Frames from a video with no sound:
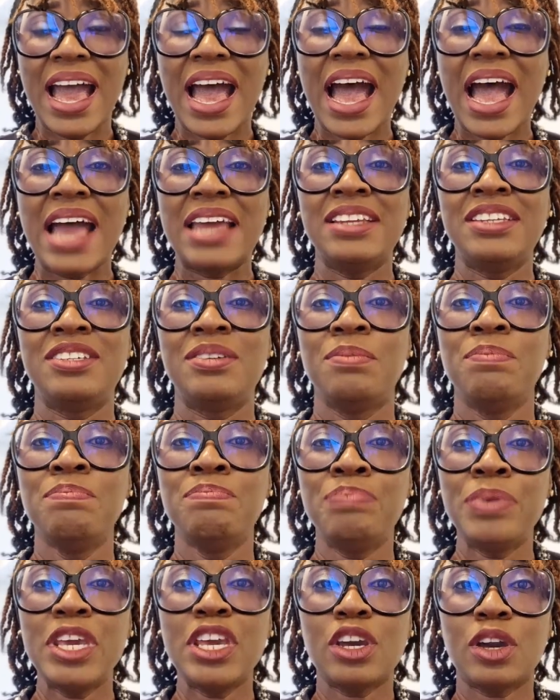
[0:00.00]

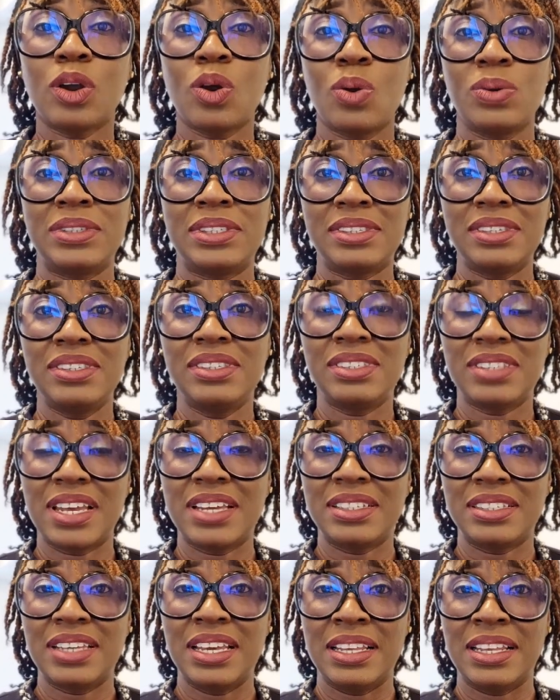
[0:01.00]
and be
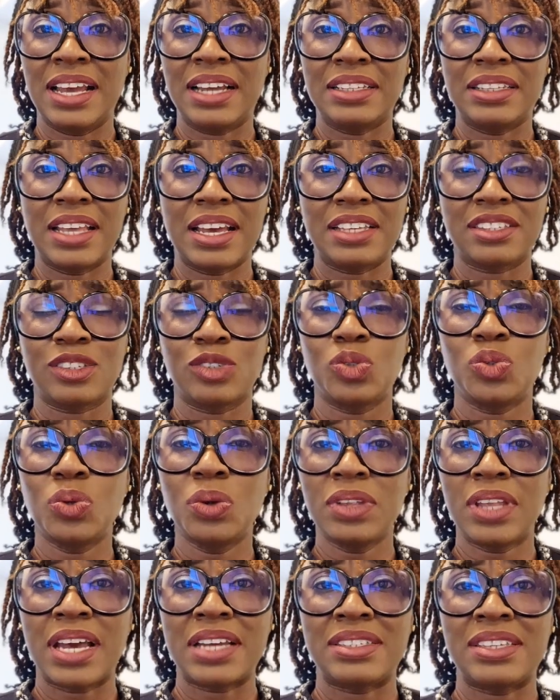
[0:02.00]
consistent in that task so
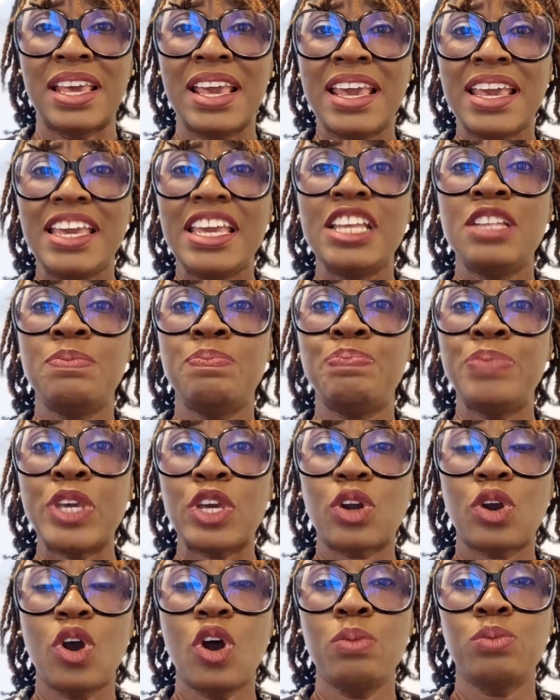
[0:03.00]
that it
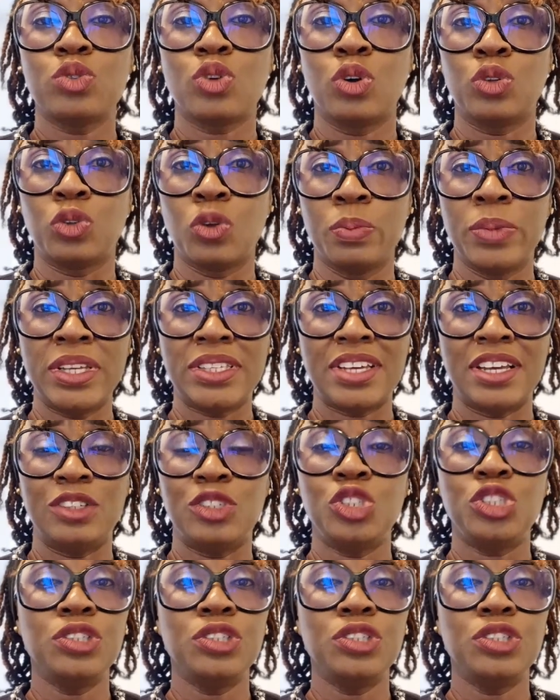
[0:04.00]
becomes automated.